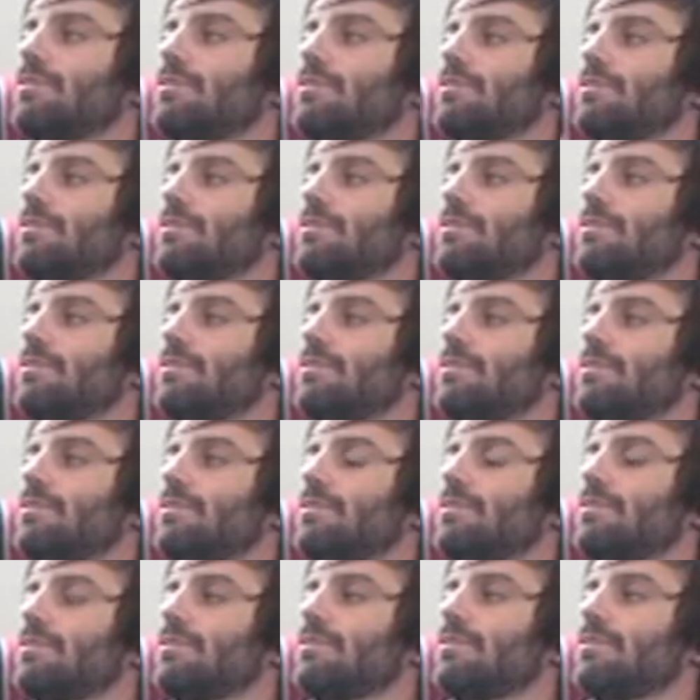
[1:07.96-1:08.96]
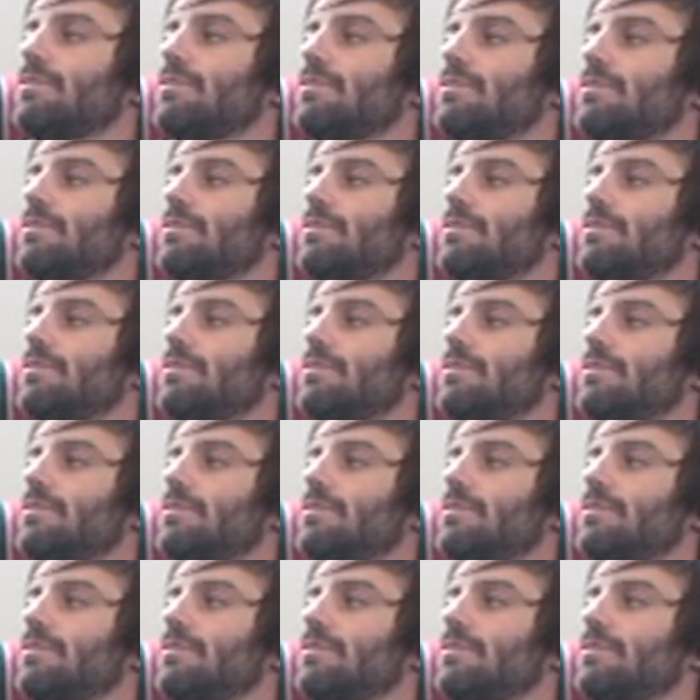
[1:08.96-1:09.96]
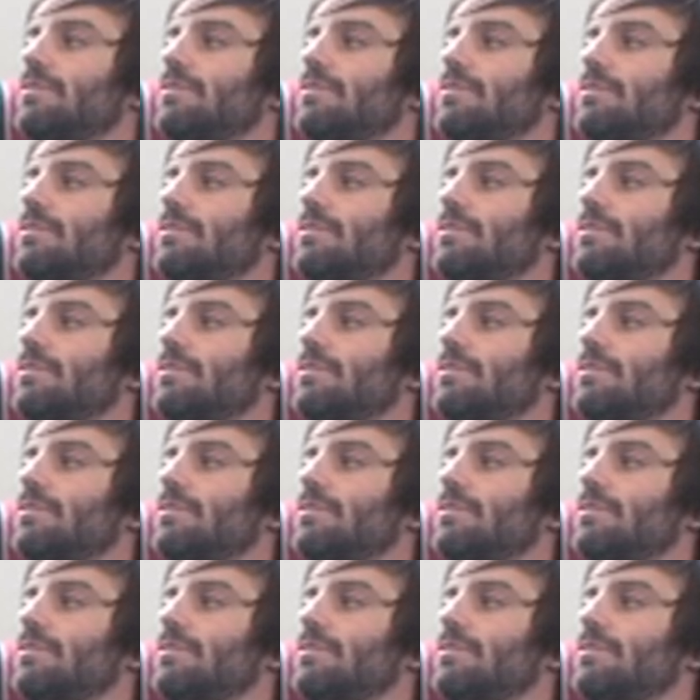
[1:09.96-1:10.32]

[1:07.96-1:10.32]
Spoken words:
[no speech]